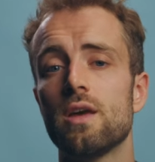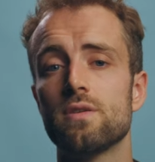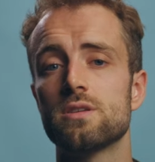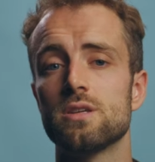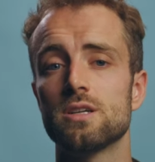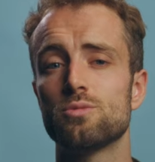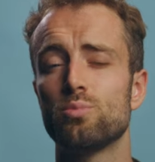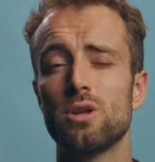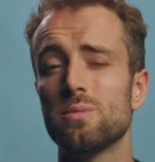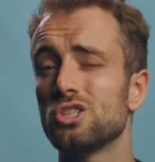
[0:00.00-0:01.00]
FX6
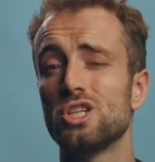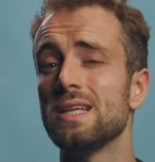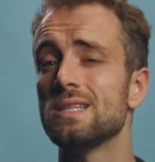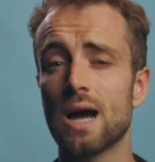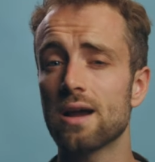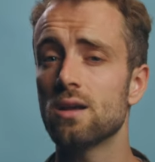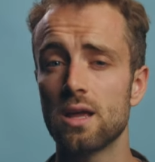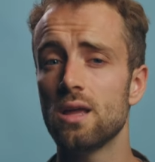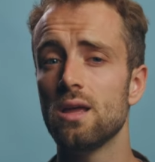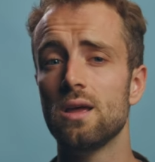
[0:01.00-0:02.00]
pretty much the entire
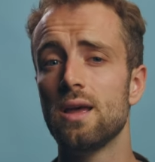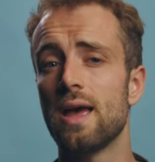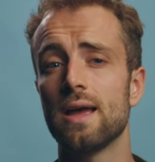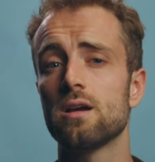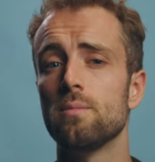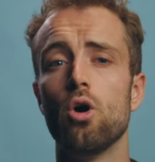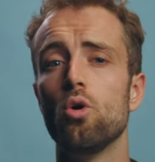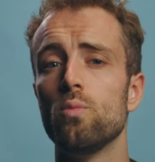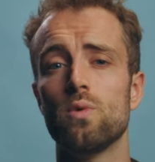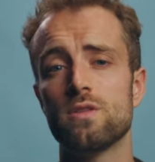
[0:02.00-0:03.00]
day and come
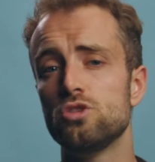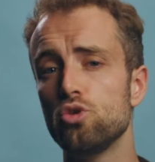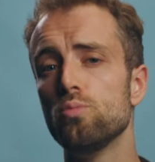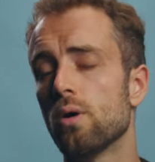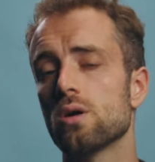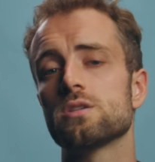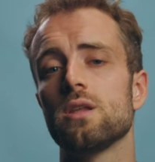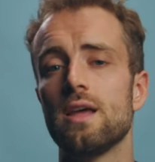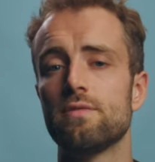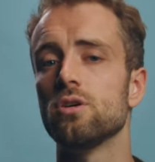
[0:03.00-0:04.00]
home with two bars
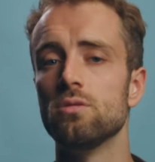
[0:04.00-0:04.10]
left